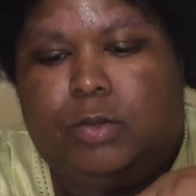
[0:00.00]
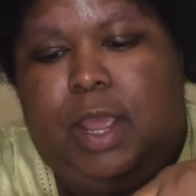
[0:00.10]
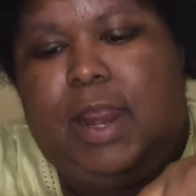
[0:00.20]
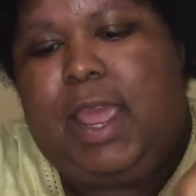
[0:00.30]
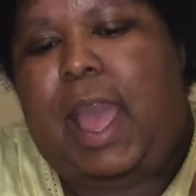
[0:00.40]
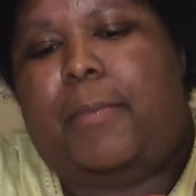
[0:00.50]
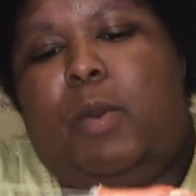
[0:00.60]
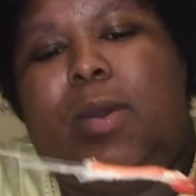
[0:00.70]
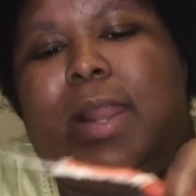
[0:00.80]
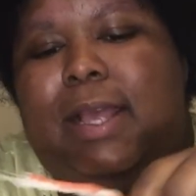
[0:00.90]
And they got me
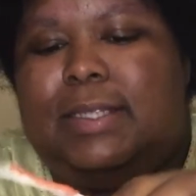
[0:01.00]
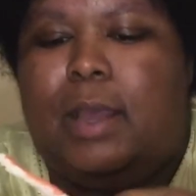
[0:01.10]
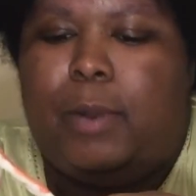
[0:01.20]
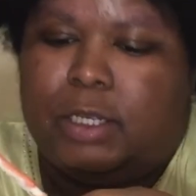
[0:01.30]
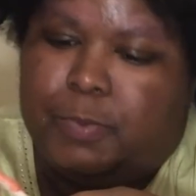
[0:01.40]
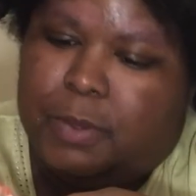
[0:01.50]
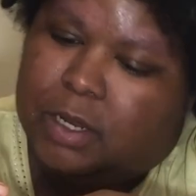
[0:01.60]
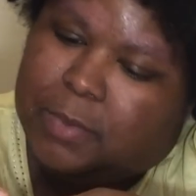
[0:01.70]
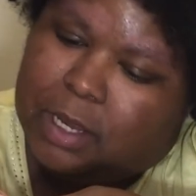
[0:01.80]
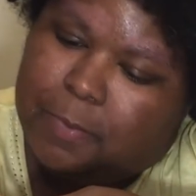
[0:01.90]
one last time when I was putting
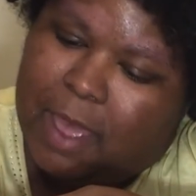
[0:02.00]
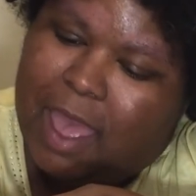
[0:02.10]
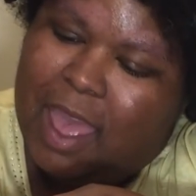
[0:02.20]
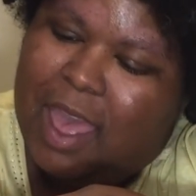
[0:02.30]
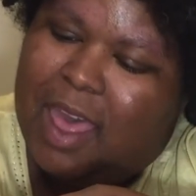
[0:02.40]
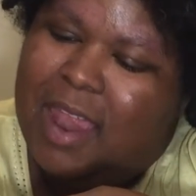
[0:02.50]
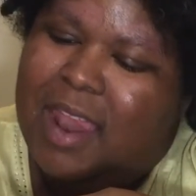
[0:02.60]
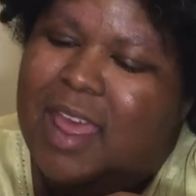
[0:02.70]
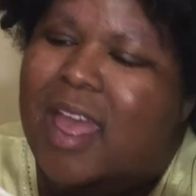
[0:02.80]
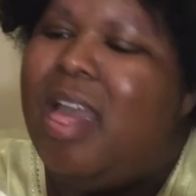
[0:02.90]
them in the pan.
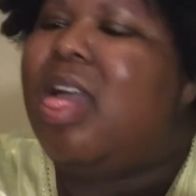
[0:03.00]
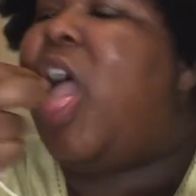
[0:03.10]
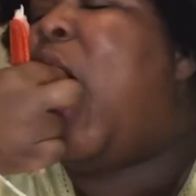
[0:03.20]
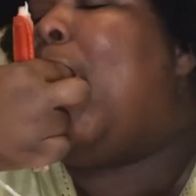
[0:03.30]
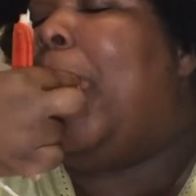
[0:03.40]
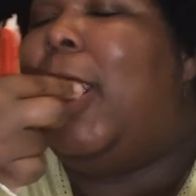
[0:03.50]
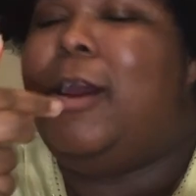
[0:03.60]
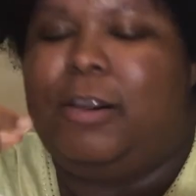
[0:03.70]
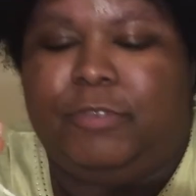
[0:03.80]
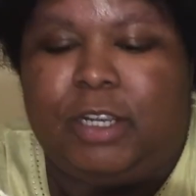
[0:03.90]

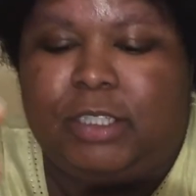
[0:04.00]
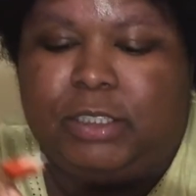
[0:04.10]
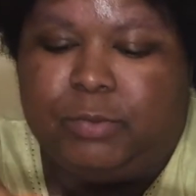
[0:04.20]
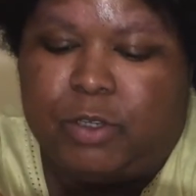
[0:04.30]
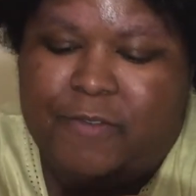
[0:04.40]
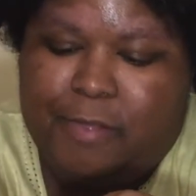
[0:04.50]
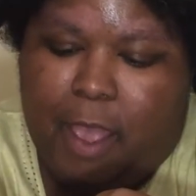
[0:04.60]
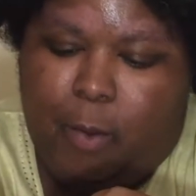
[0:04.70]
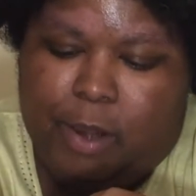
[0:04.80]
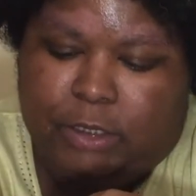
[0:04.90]
Oh, after I cleaned them off,
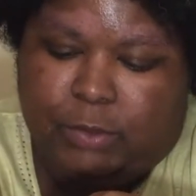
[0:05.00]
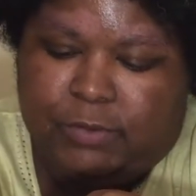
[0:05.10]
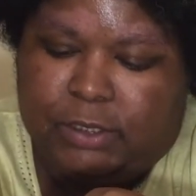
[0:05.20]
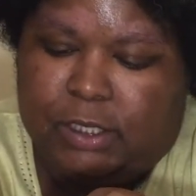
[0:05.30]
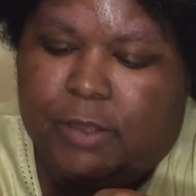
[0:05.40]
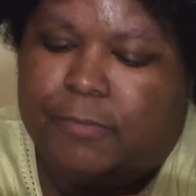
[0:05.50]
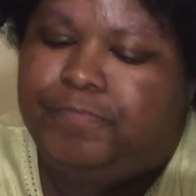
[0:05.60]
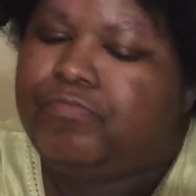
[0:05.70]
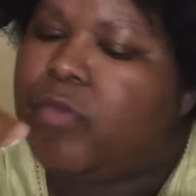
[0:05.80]
like washed them off and stuff.